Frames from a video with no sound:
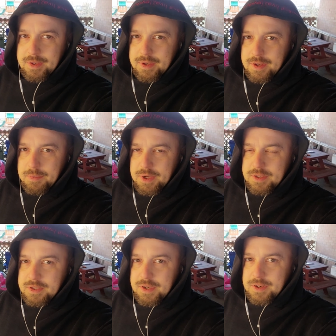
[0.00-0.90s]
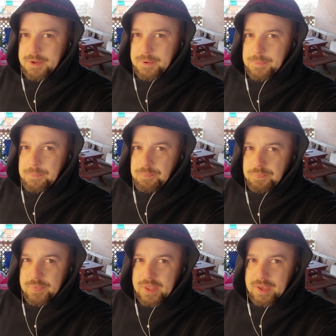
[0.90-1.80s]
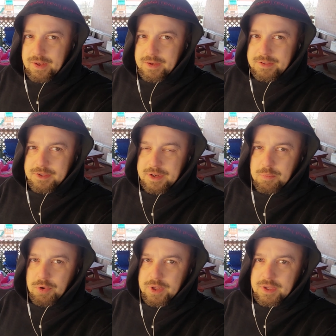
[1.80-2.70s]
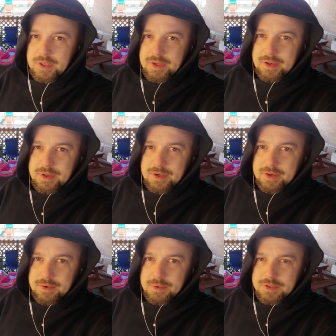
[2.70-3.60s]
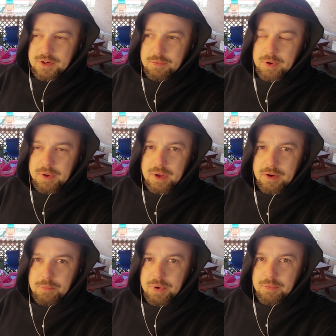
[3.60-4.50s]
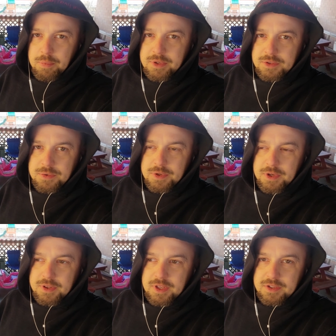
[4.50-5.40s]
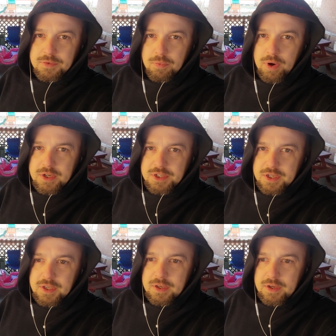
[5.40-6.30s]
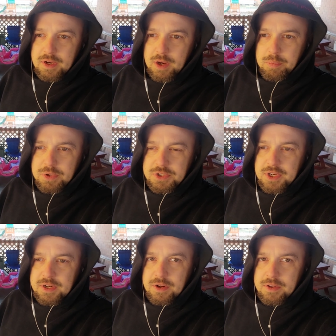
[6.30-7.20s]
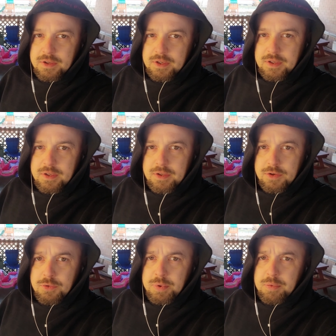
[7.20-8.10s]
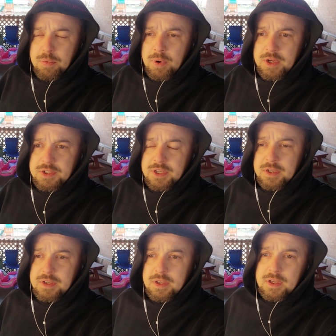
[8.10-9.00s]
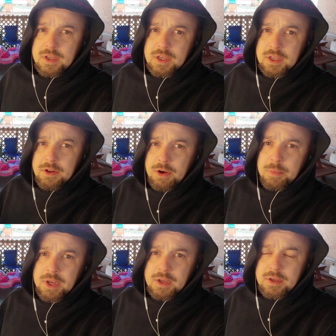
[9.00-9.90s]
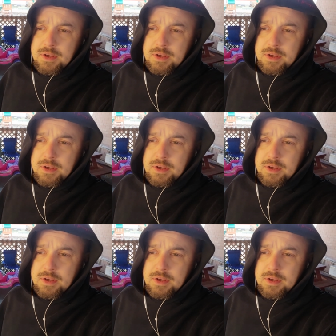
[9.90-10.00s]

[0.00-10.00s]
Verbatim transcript: Anyways, it's Sunday morning. What's up? I hope everybody's doing good. Thanks for watching. I appreciate all the new people watching and all my